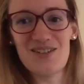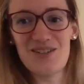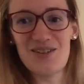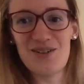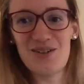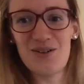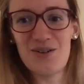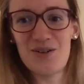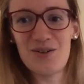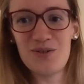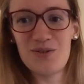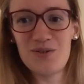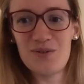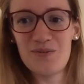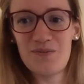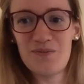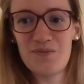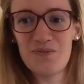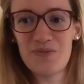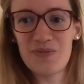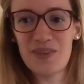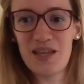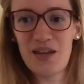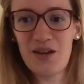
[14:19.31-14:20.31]

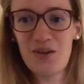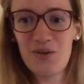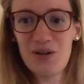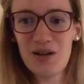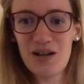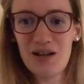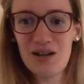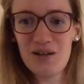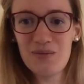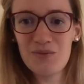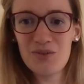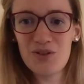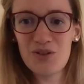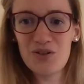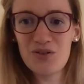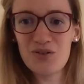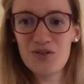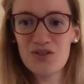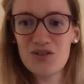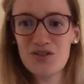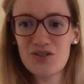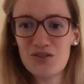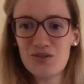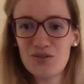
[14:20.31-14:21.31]
So now I'm
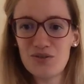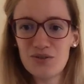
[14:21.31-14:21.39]
going